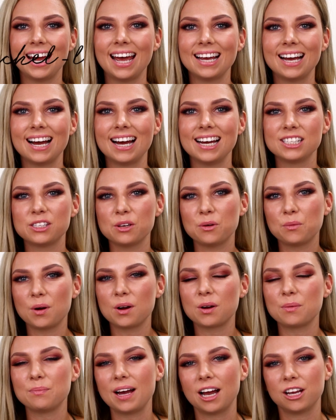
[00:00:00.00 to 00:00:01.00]
Hey guys,
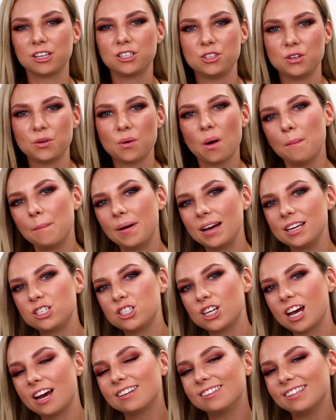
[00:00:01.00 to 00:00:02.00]
welcome back to my
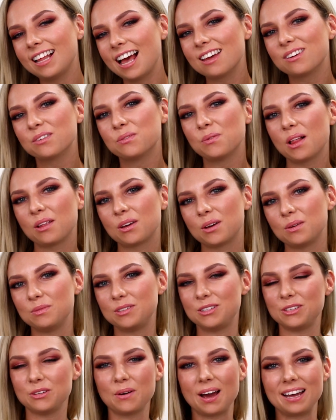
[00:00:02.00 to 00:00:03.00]
channel and welcome
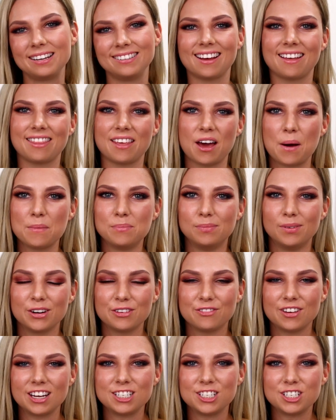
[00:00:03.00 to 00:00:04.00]
to another
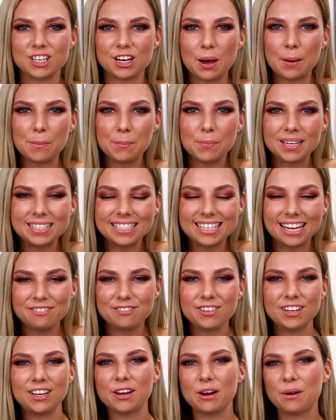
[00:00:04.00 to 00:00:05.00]
Motivation Monday
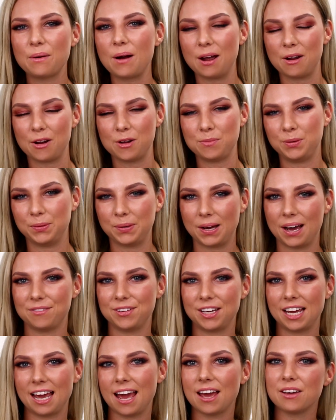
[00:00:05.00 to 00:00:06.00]
video. I hope you are
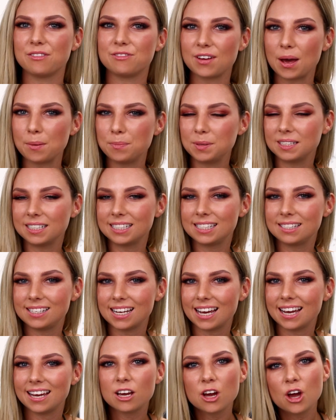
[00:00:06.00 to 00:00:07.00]
having a fabulous
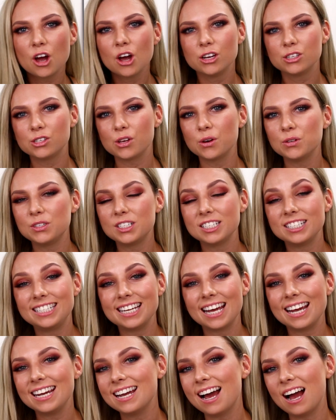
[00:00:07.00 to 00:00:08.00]
day. So
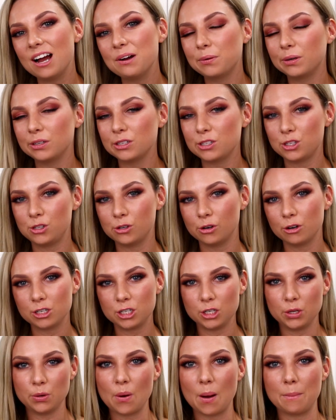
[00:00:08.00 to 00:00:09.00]
today I wanted to talk
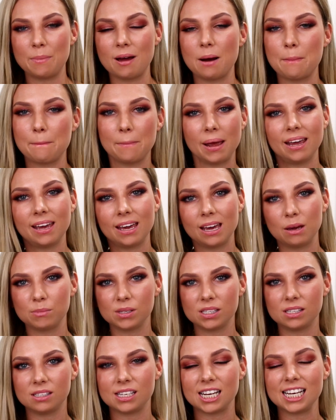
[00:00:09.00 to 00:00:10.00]
to you about making
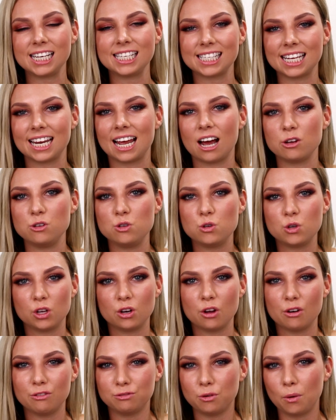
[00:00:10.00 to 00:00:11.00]
mistakes and how you
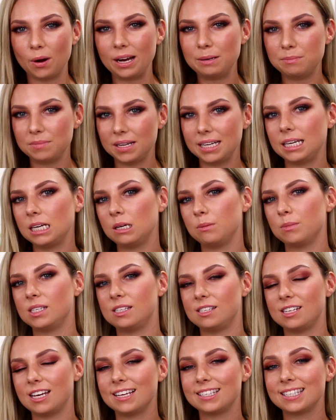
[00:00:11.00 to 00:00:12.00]
can avoid making
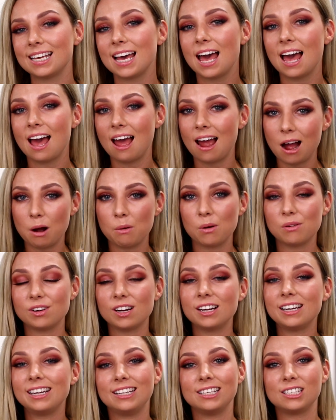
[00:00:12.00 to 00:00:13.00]
mistakes.
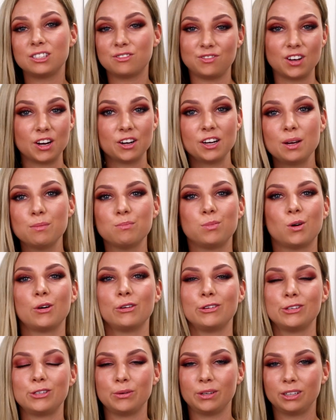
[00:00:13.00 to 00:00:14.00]
However, it is very
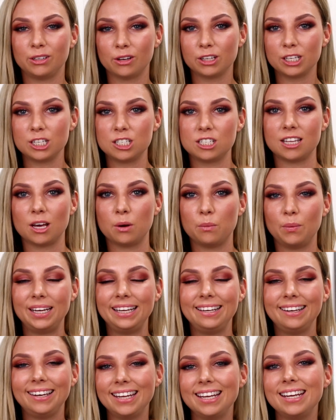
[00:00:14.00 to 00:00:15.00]
important to acknowledge that
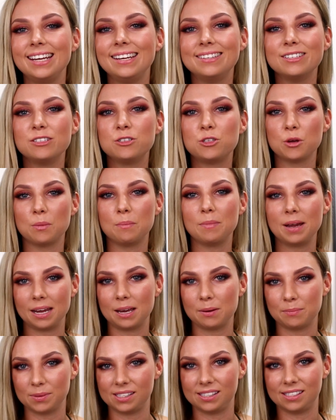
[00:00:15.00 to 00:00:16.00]
we need to
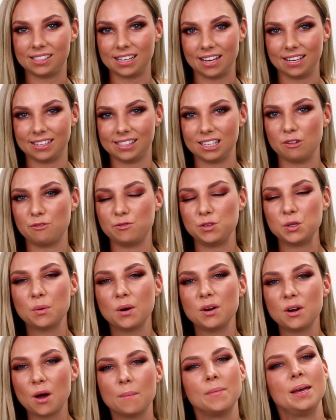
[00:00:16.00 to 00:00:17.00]
make mistakes. If you
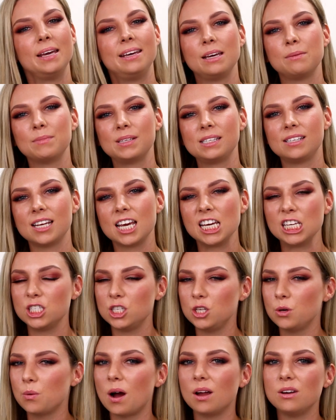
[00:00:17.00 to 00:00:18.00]
are not making
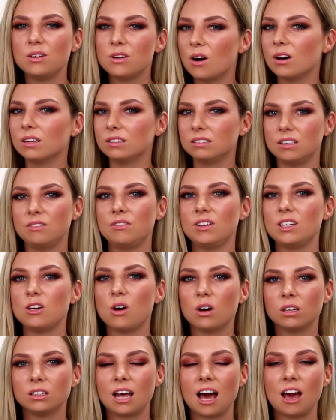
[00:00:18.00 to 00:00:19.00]
mistakes, you are not living
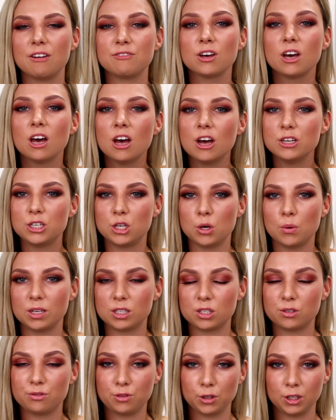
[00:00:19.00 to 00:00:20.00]
your life to
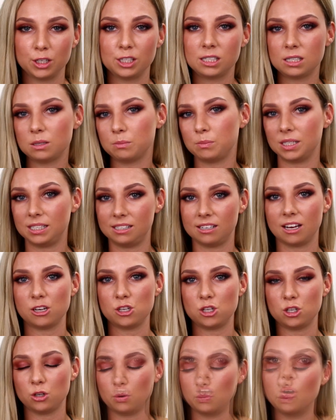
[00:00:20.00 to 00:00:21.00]
its fullest
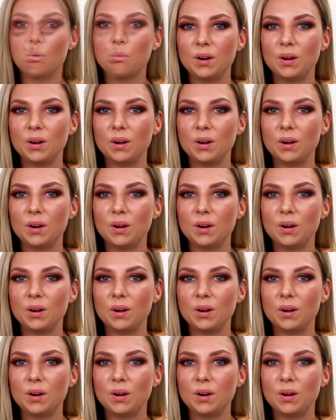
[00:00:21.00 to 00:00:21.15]
potential.